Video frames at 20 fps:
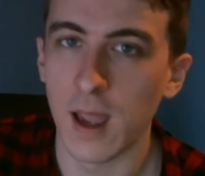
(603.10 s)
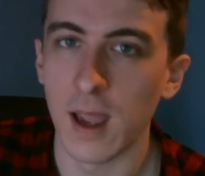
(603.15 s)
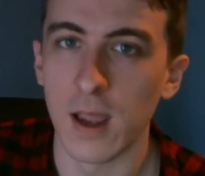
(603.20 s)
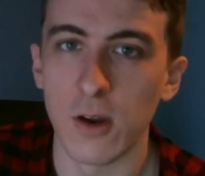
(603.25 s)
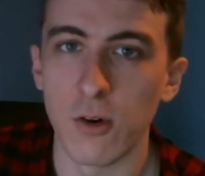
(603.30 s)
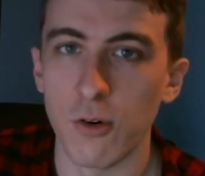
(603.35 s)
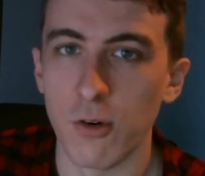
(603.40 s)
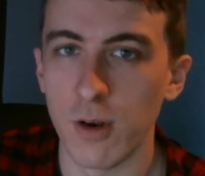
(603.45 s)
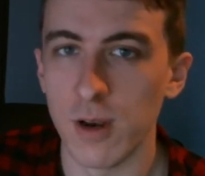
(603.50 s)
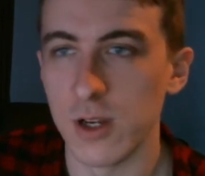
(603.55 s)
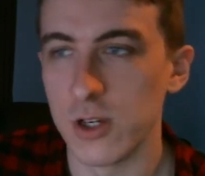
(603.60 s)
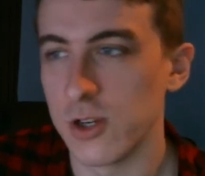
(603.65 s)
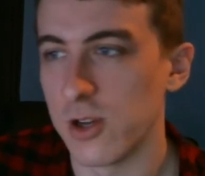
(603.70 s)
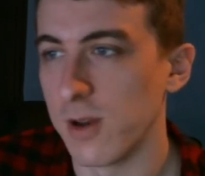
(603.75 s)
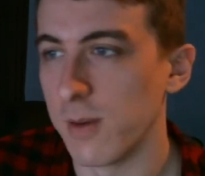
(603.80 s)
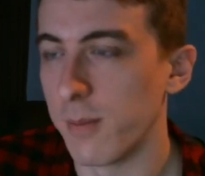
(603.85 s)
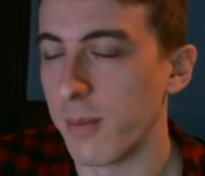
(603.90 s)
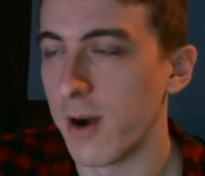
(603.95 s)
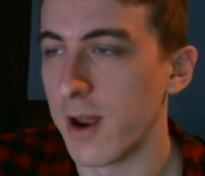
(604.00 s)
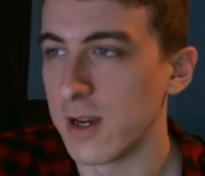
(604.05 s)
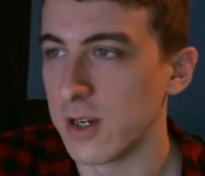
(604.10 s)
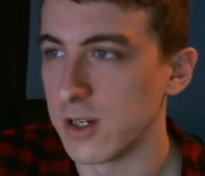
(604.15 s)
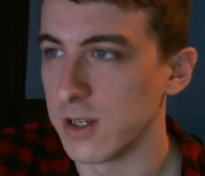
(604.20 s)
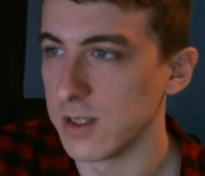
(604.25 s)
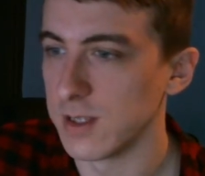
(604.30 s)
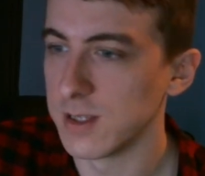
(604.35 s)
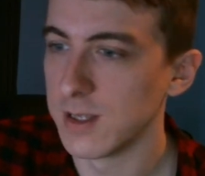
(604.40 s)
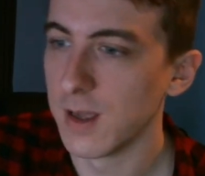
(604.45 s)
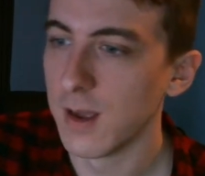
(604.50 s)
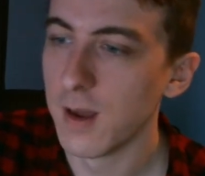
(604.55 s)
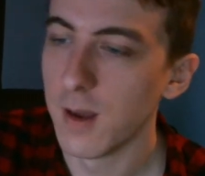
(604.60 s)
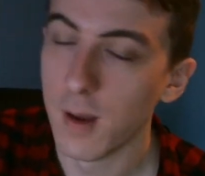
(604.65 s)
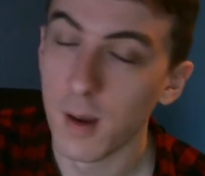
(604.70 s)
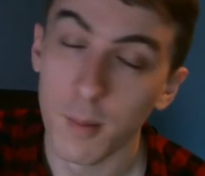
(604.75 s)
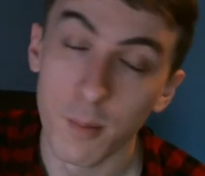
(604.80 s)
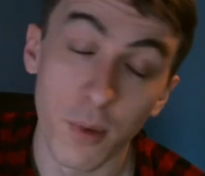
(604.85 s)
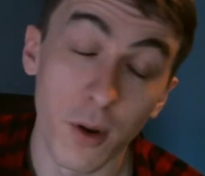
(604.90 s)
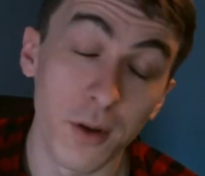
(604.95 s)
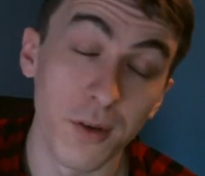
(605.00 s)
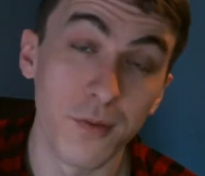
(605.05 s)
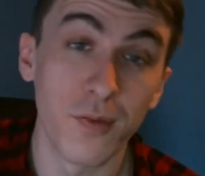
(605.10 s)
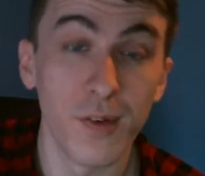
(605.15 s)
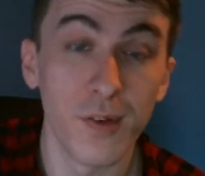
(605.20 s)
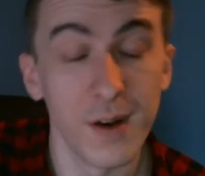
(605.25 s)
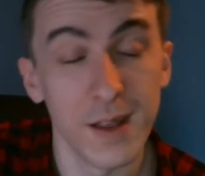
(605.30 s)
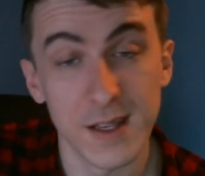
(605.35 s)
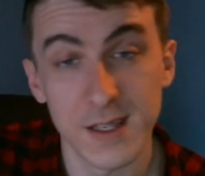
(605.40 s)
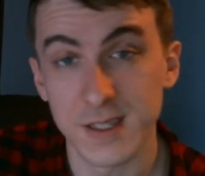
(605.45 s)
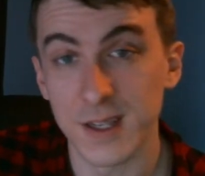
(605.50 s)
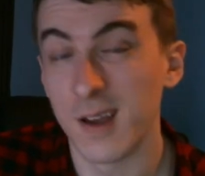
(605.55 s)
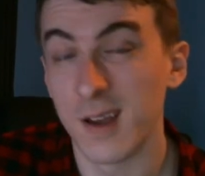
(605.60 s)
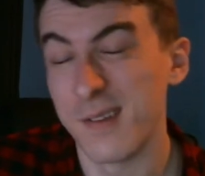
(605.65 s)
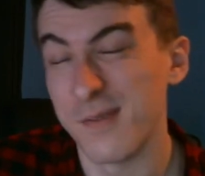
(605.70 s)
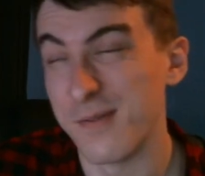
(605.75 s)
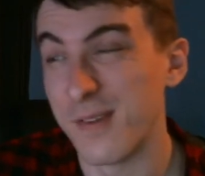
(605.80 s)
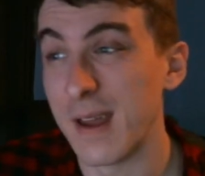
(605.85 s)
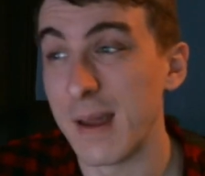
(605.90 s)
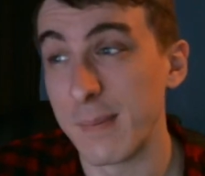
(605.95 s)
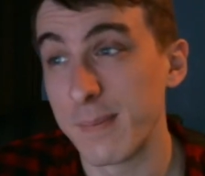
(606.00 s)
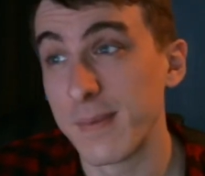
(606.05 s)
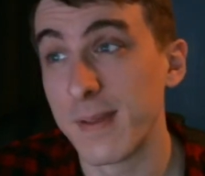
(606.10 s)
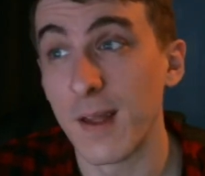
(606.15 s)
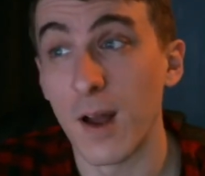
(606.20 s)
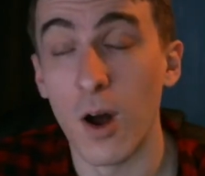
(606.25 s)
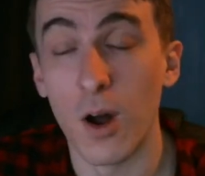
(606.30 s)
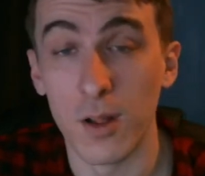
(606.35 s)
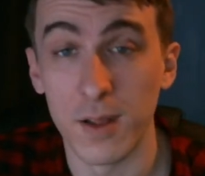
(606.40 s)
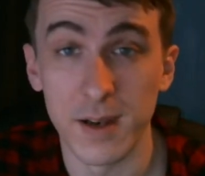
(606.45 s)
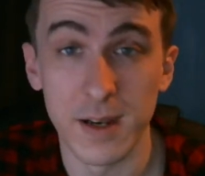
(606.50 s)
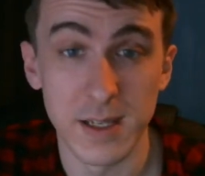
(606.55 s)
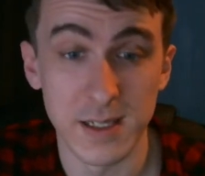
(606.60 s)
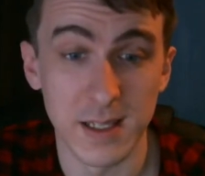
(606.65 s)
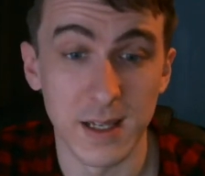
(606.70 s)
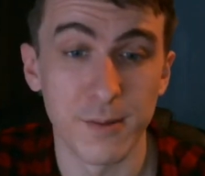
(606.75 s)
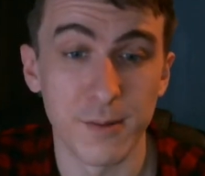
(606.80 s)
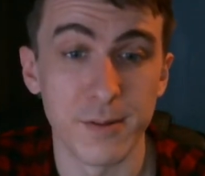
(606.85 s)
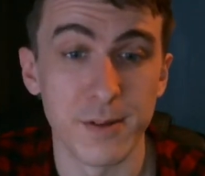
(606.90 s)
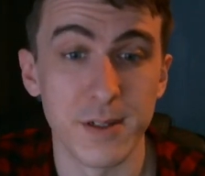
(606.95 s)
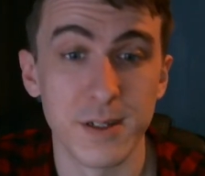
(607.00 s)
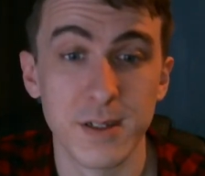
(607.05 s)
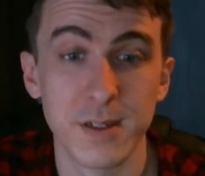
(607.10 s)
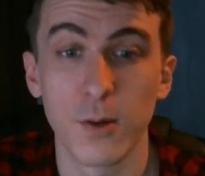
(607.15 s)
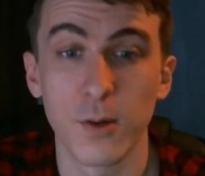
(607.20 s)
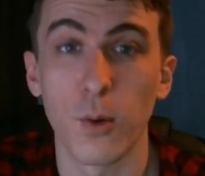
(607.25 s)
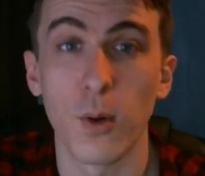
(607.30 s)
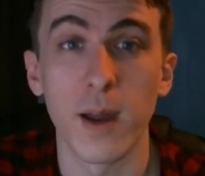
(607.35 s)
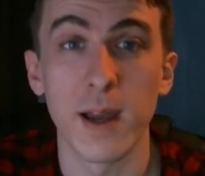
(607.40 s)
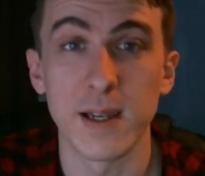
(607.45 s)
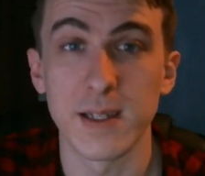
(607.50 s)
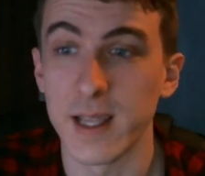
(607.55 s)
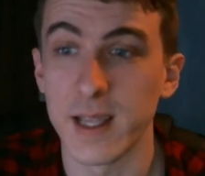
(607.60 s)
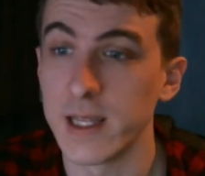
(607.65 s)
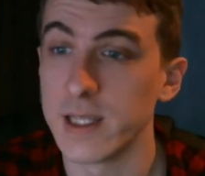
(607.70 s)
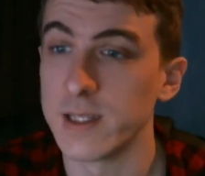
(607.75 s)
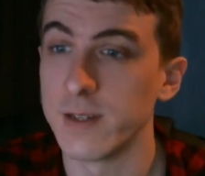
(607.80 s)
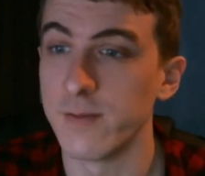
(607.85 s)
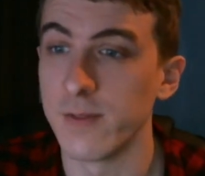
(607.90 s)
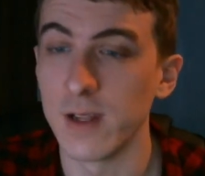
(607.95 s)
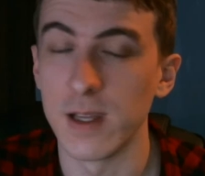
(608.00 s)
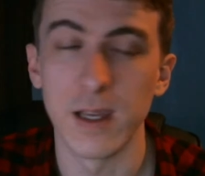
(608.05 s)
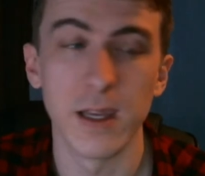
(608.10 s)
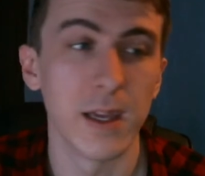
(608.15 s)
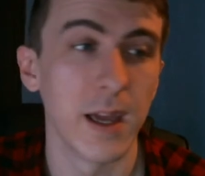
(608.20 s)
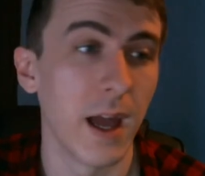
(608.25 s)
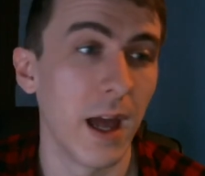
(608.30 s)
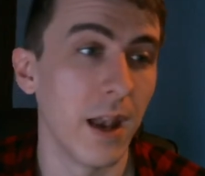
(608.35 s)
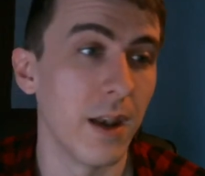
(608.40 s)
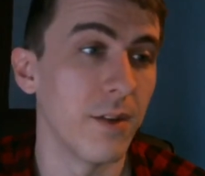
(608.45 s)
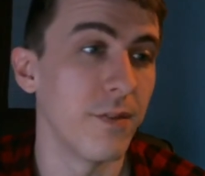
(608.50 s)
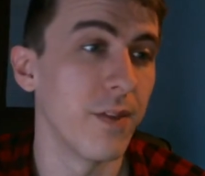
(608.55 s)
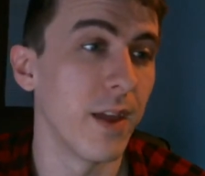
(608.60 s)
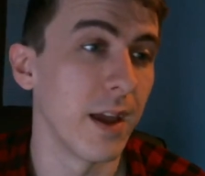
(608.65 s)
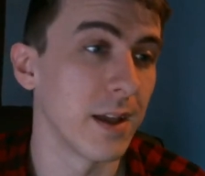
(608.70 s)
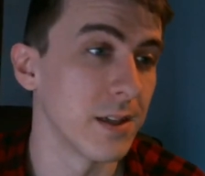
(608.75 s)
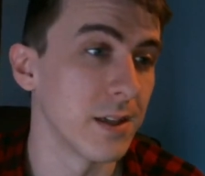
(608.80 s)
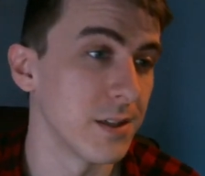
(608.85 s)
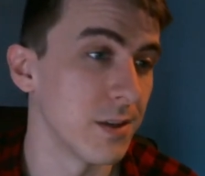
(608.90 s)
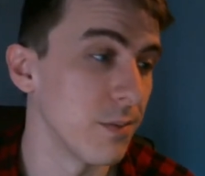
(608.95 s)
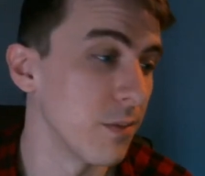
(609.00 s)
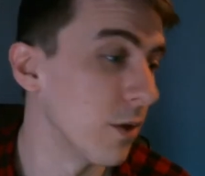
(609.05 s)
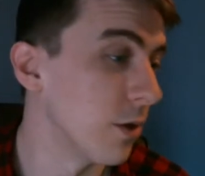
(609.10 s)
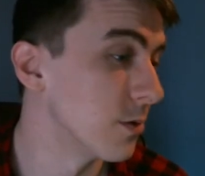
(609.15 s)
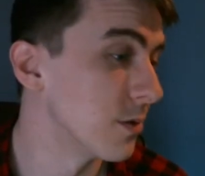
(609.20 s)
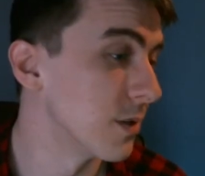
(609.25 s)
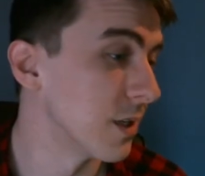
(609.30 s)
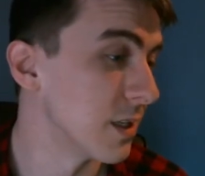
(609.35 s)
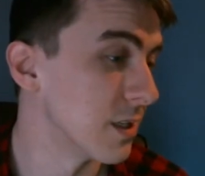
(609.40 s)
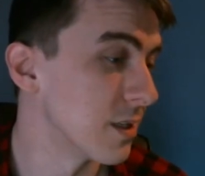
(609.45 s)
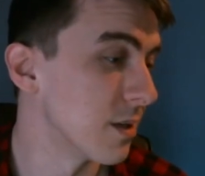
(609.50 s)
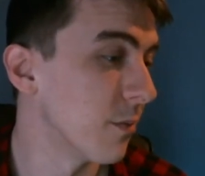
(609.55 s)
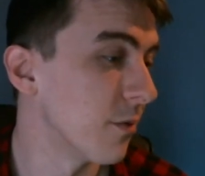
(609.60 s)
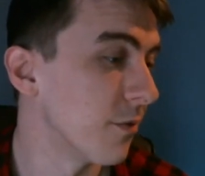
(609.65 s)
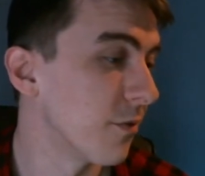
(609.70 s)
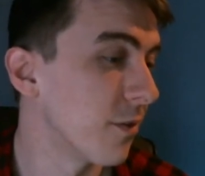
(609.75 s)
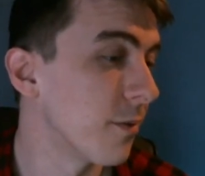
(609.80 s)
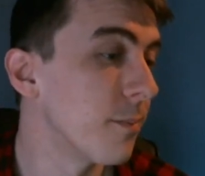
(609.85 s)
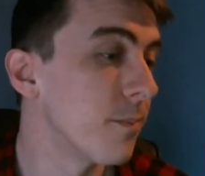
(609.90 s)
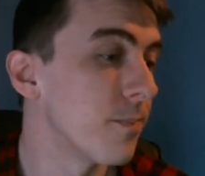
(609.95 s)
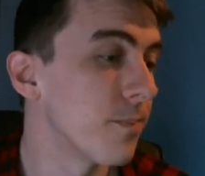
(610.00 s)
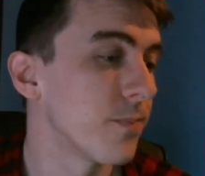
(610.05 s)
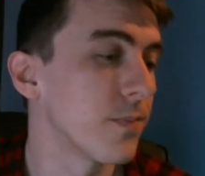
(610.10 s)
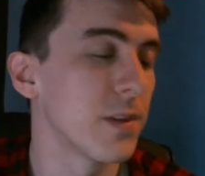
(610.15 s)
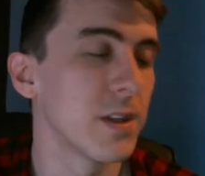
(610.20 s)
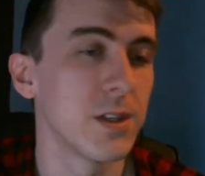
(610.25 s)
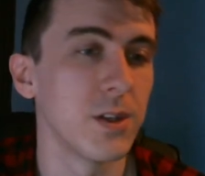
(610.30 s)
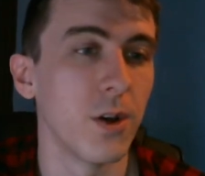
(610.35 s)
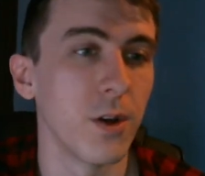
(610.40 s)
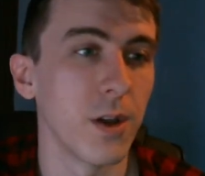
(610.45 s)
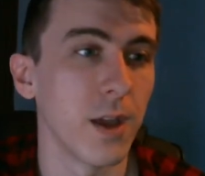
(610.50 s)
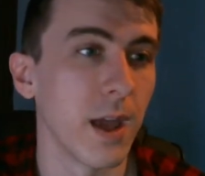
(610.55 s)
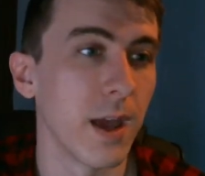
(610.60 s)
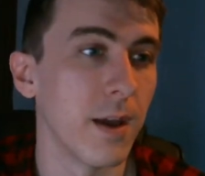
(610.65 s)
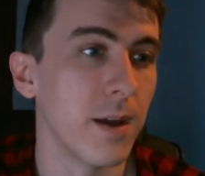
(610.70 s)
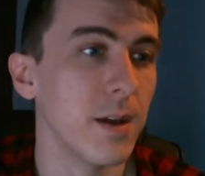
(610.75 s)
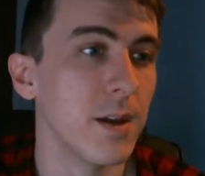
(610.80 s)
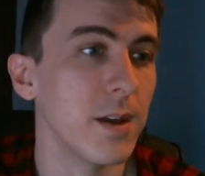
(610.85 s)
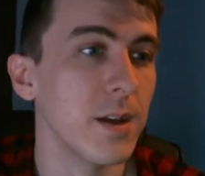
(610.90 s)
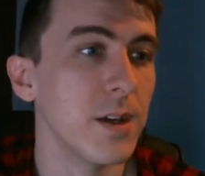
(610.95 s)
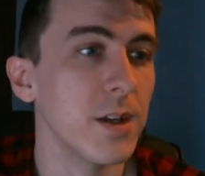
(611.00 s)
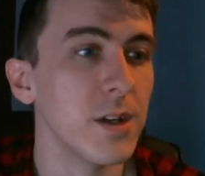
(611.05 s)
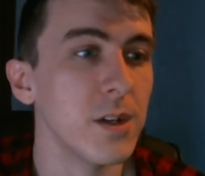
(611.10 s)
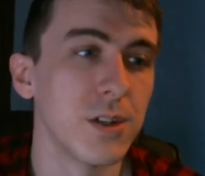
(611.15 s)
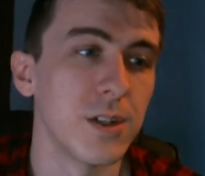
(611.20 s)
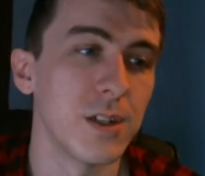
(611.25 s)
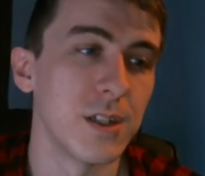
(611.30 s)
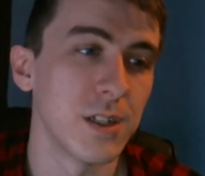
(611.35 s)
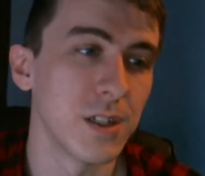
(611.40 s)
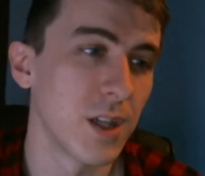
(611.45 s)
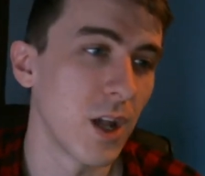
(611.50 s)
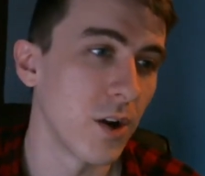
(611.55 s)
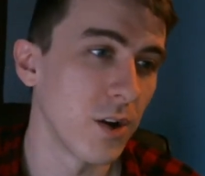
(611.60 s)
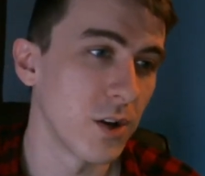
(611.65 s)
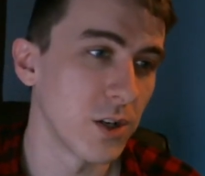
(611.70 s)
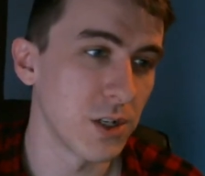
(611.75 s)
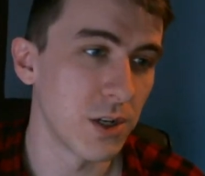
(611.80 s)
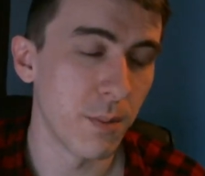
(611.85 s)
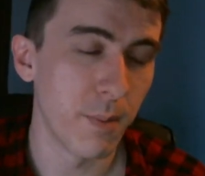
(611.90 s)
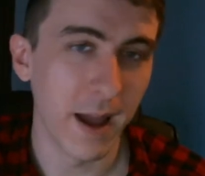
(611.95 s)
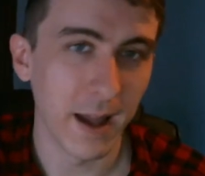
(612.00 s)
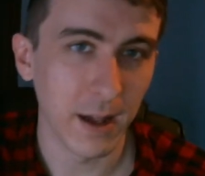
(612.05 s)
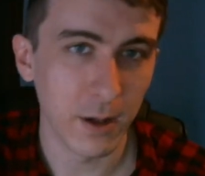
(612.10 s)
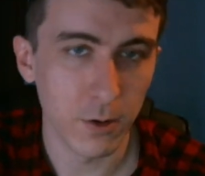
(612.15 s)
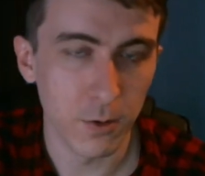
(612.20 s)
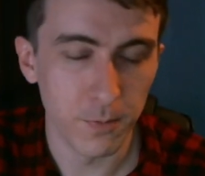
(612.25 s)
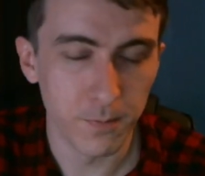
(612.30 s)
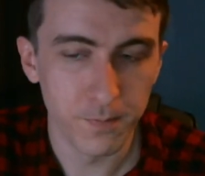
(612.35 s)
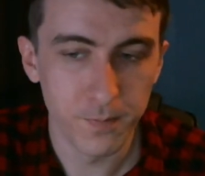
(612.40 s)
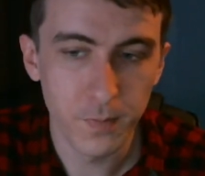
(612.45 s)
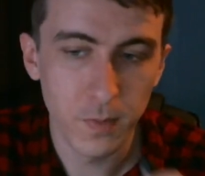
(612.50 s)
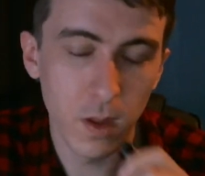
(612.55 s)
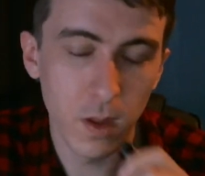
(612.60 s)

get your initial impressions But for this, I vaped all of these liquids quite extensively, and I've taken some notes on some of them. So yeah, so this is Turkish Tobacco.